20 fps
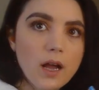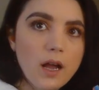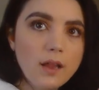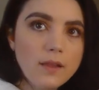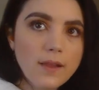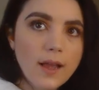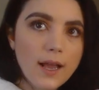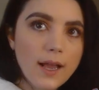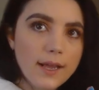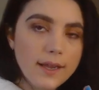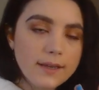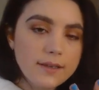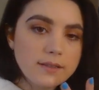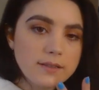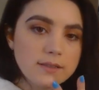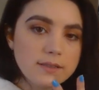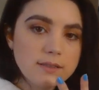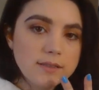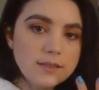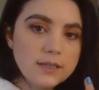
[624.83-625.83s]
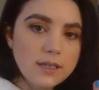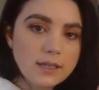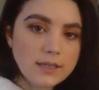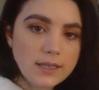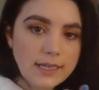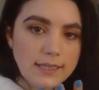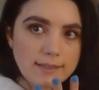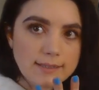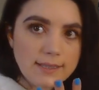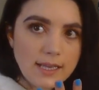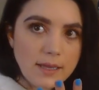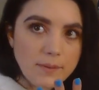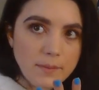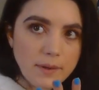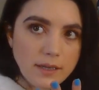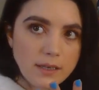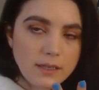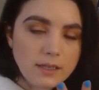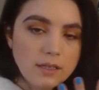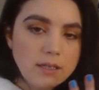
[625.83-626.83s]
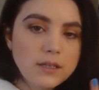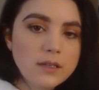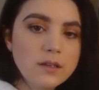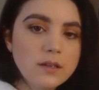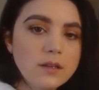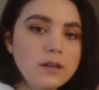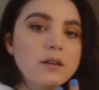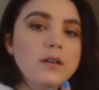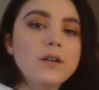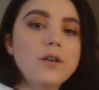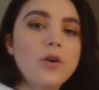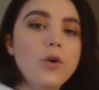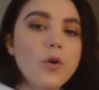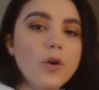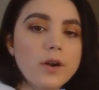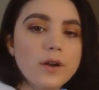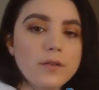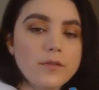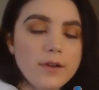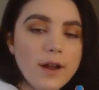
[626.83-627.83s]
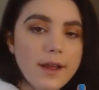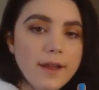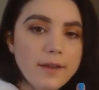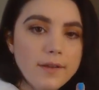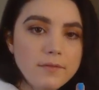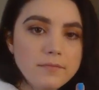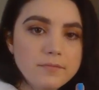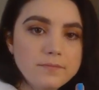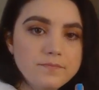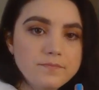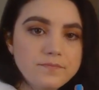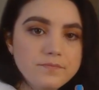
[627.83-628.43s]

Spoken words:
a line segment, or a ray.